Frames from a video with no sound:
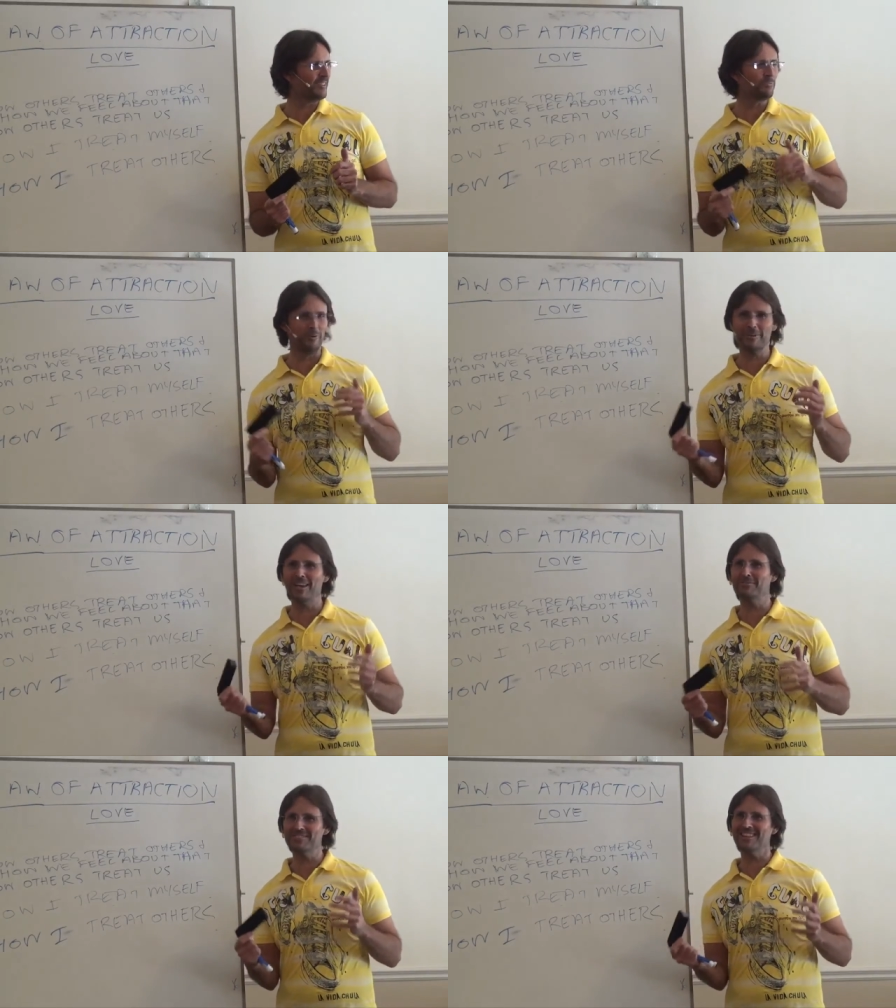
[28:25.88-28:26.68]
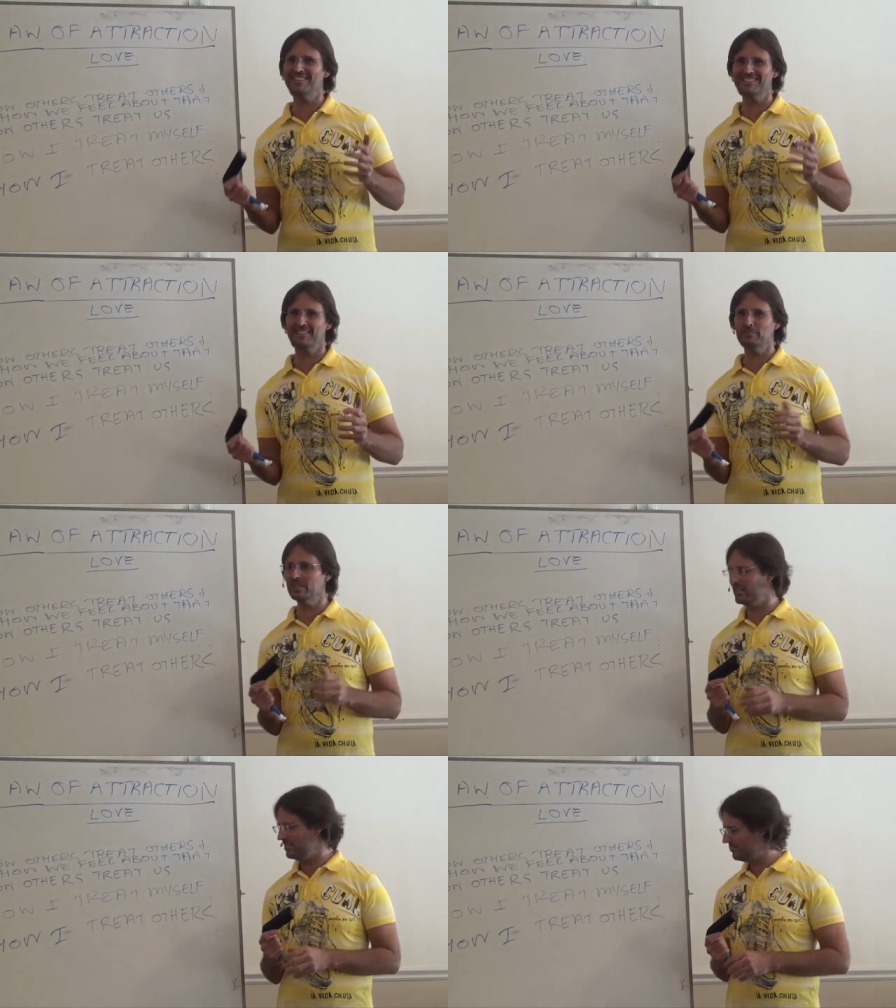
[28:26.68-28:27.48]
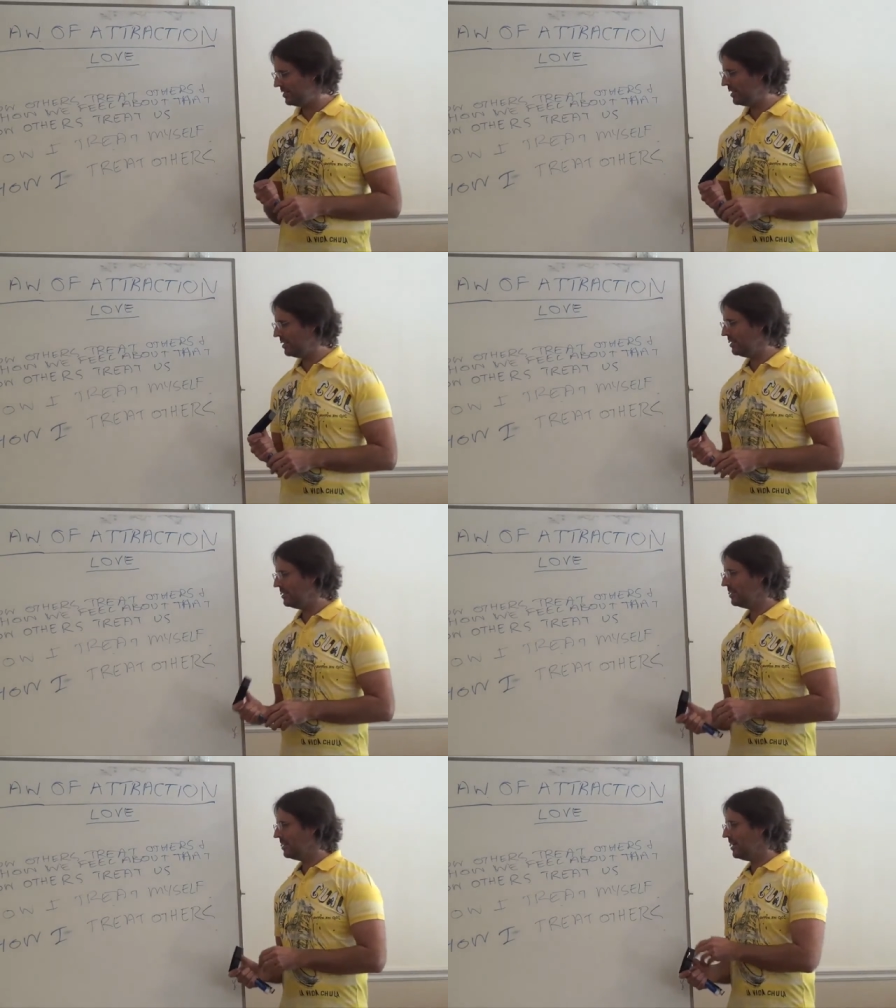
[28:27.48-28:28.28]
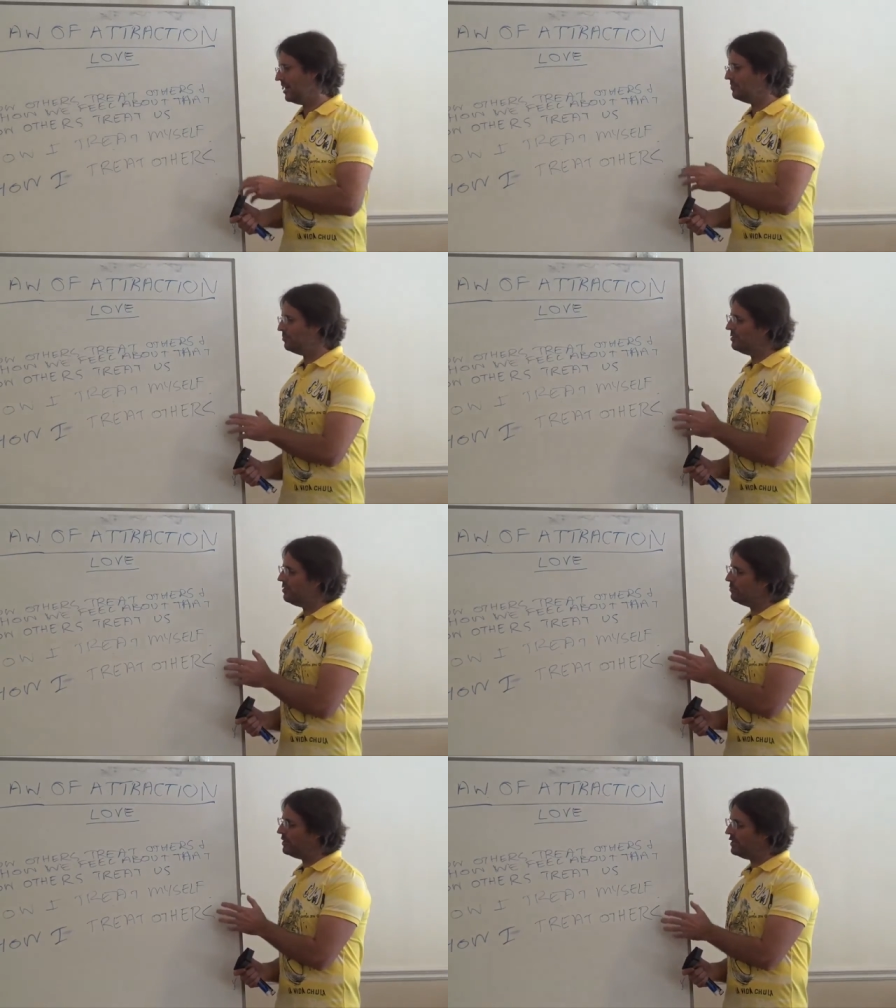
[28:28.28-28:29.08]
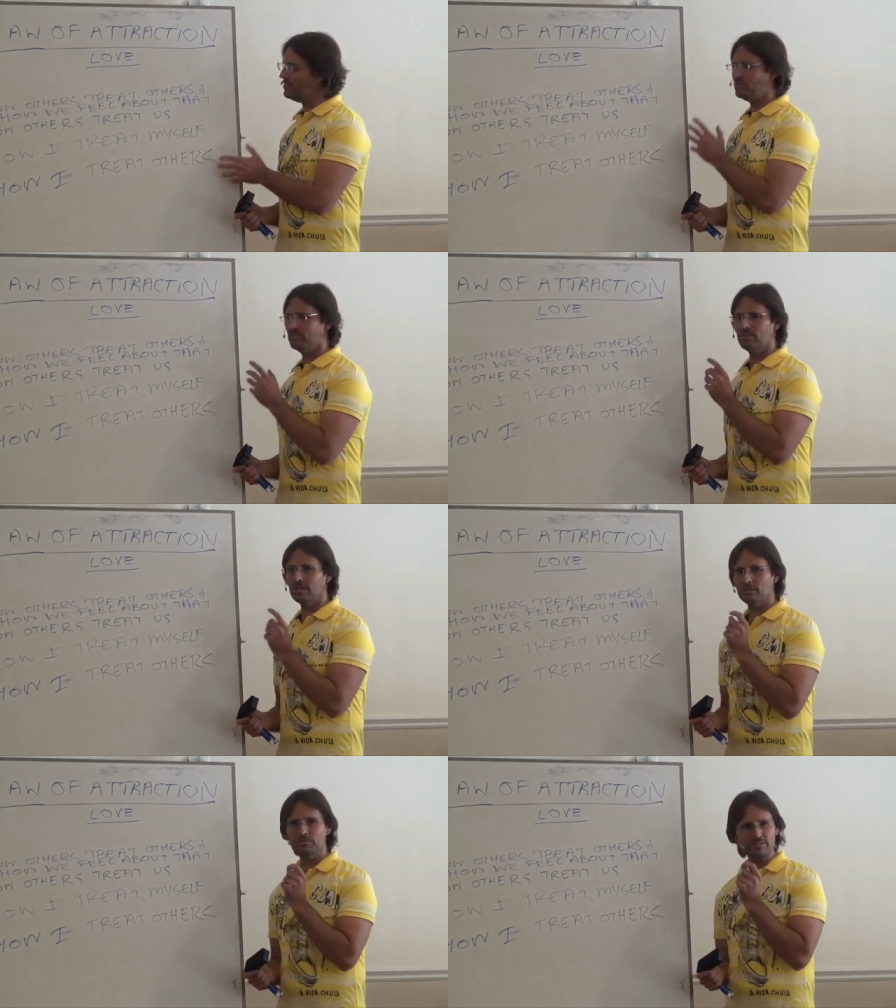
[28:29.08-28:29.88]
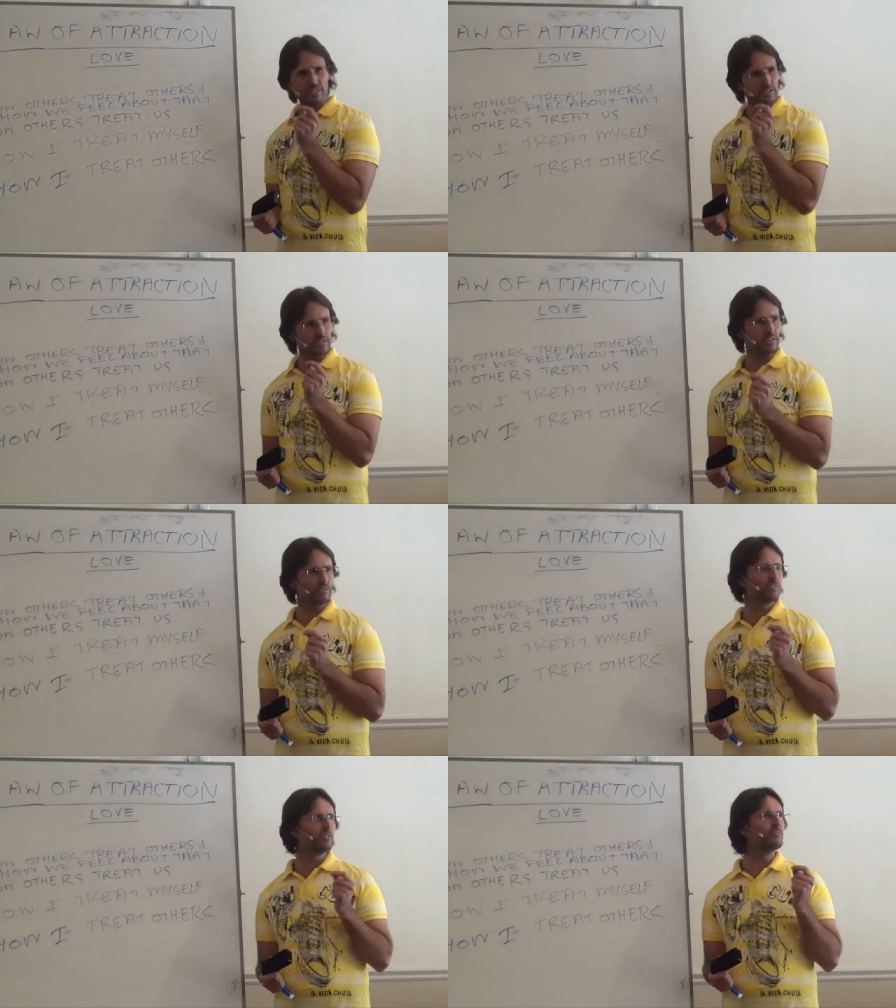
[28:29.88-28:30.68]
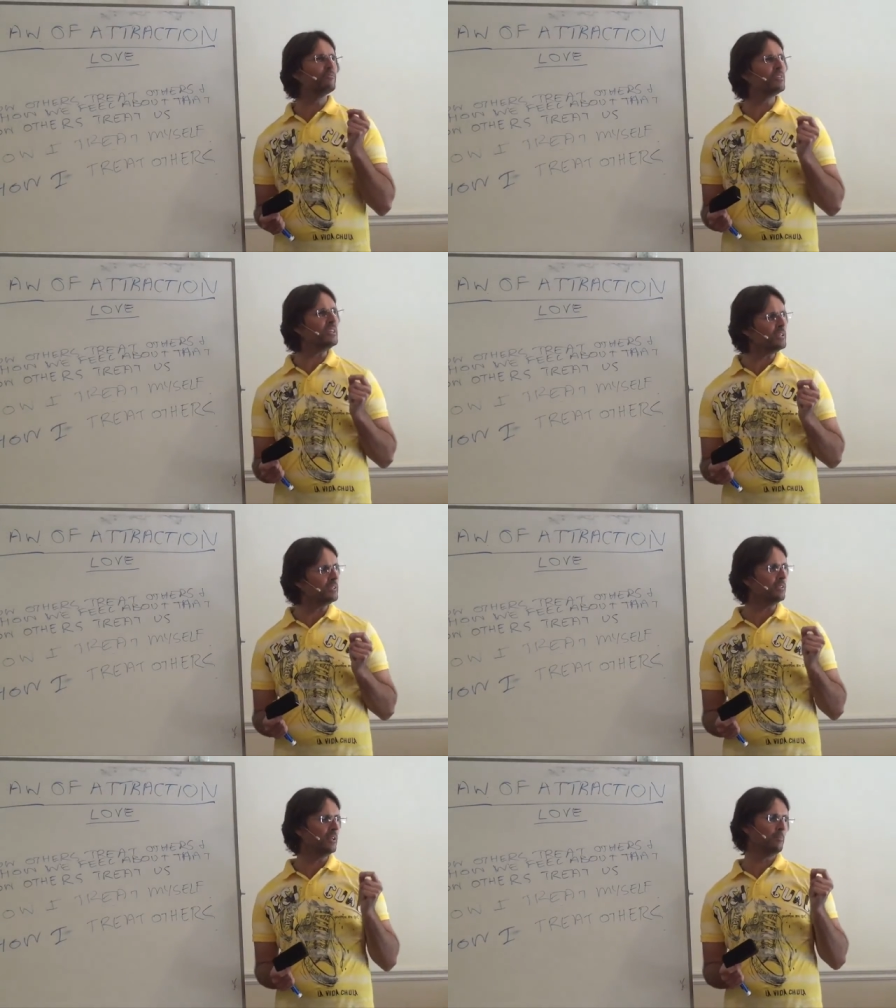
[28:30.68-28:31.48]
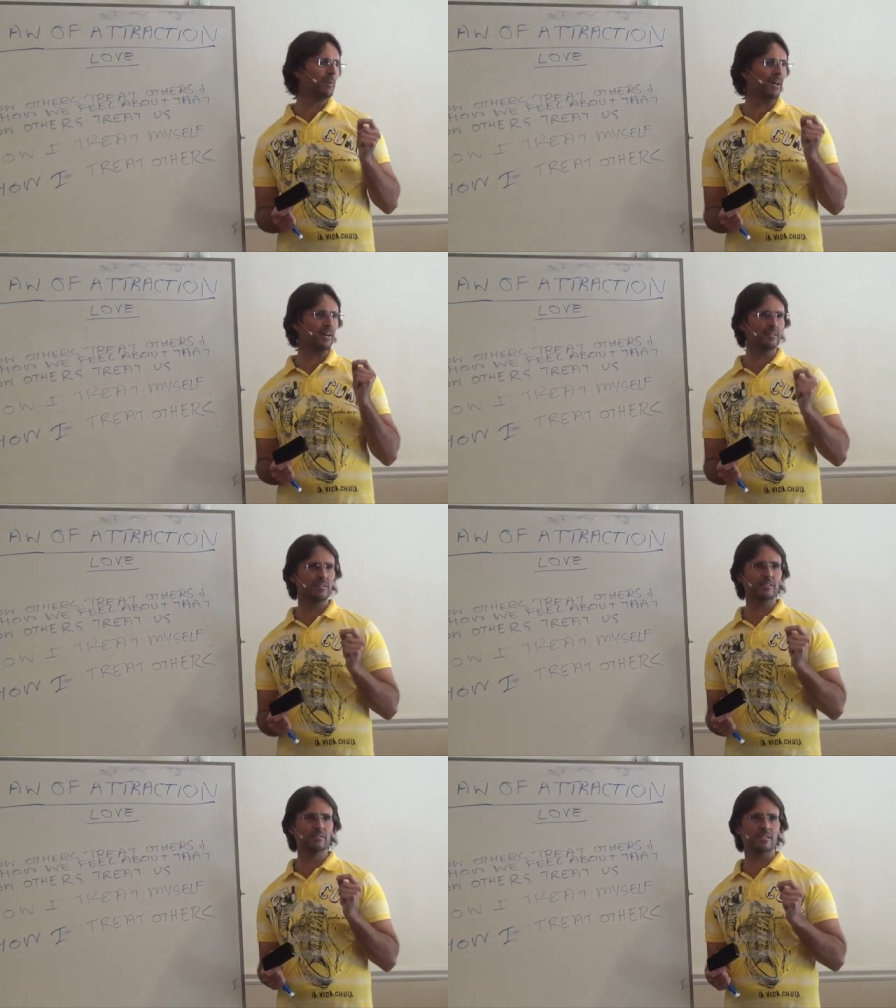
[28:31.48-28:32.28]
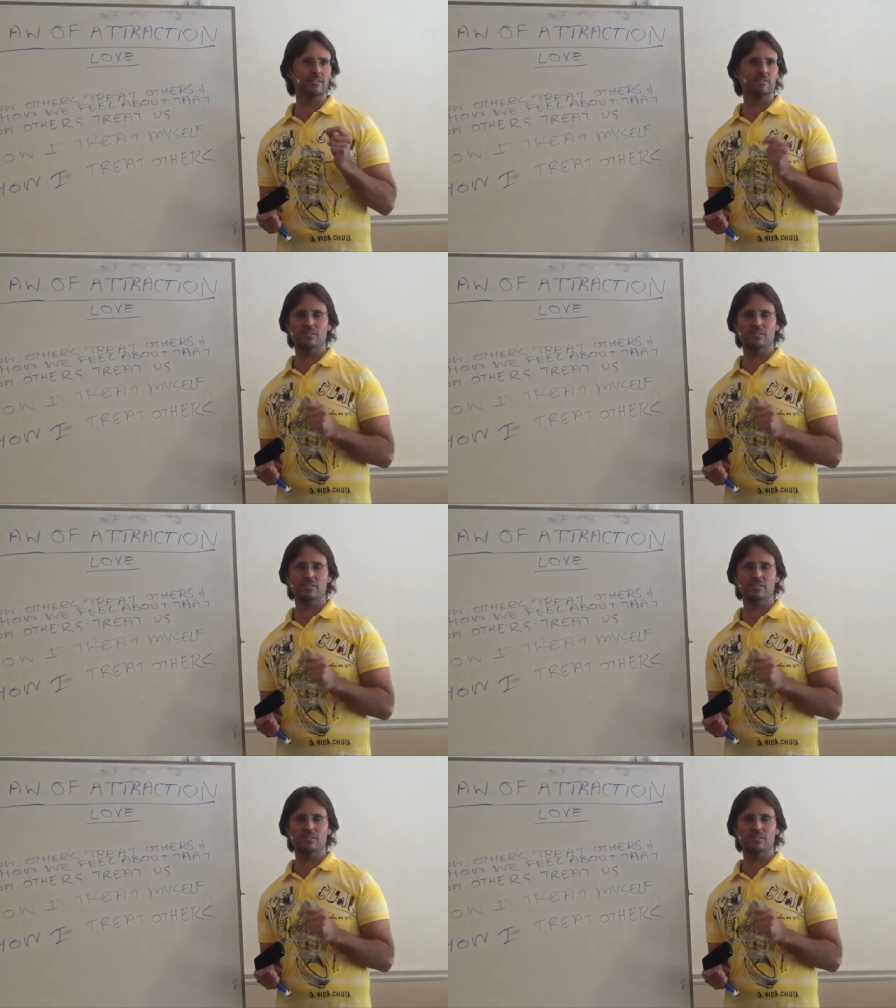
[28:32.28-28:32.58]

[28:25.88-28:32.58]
That's what we have a tendency to believe. And we're not willing to, particular, to feel about these things.